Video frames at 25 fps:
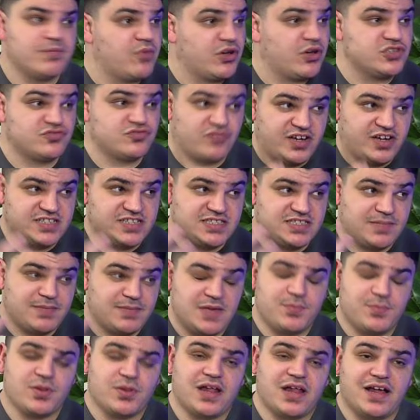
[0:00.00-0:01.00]
Most rates that
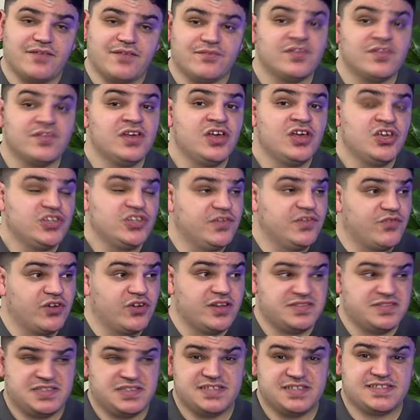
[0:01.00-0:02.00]
people have, you've
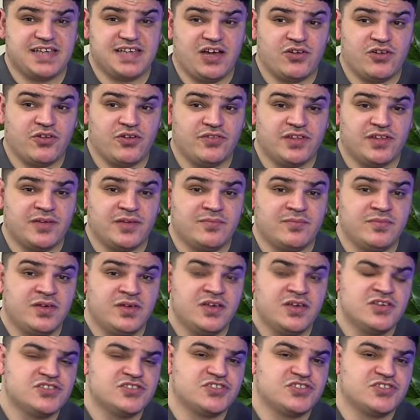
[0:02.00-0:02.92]
got a discount on them.